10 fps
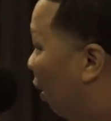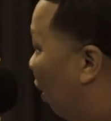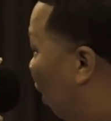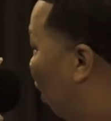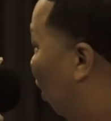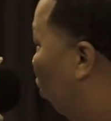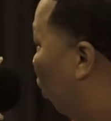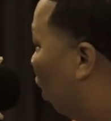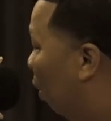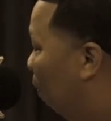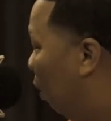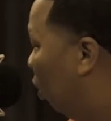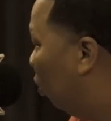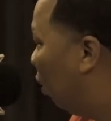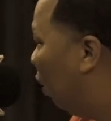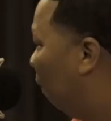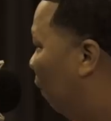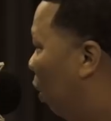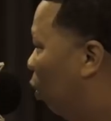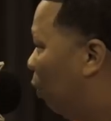I did with Good Music,
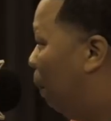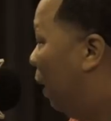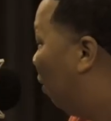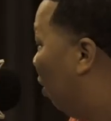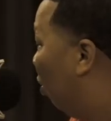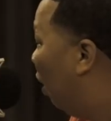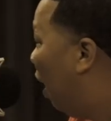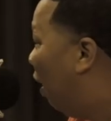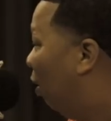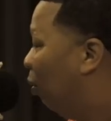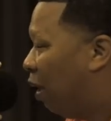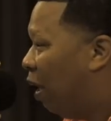it was based on that. He